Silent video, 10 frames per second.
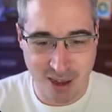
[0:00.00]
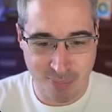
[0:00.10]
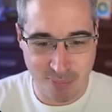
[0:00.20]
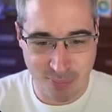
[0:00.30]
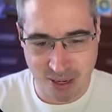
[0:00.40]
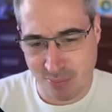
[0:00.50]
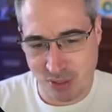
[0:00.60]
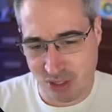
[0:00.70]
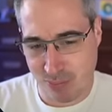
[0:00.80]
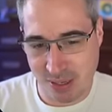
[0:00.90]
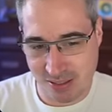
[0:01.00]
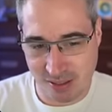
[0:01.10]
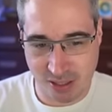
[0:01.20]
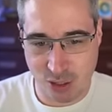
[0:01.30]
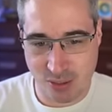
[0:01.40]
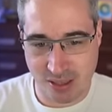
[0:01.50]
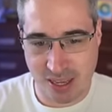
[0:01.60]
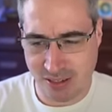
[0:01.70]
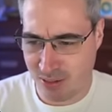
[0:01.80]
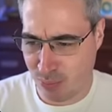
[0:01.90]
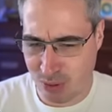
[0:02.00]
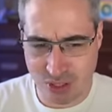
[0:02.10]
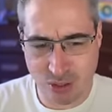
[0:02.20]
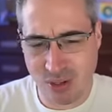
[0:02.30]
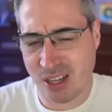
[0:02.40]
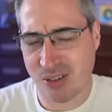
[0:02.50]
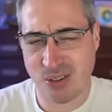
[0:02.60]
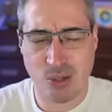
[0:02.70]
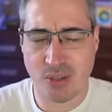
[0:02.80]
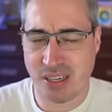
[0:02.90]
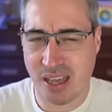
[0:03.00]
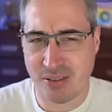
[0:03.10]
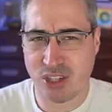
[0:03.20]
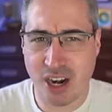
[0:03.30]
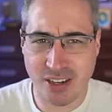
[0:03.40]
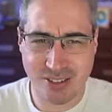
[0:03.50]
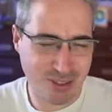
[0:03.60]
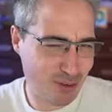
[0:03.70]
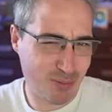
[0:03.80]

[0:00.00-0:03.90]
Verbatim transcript: But I'm just basically using that to put the two colors using nth child.